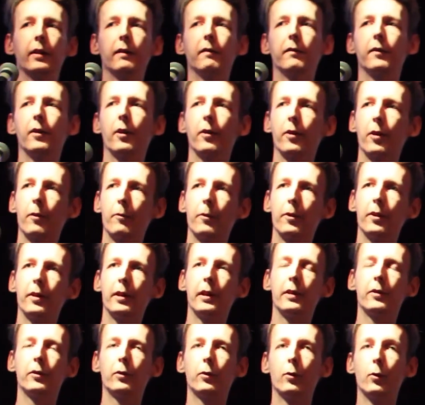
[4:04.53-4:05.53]
if you don't know what it
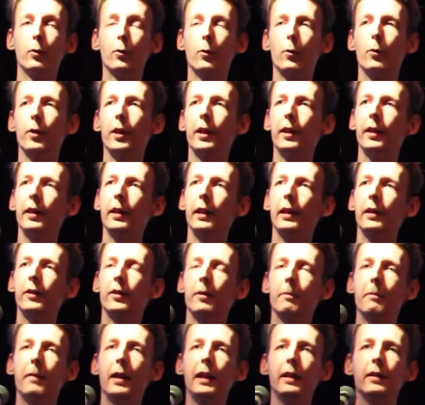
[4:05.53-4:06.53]
is, Google it, it's
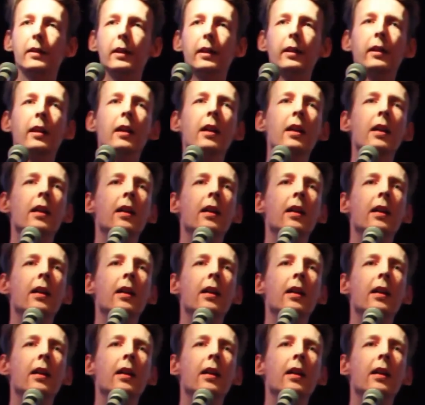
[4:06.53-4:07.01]
amazing.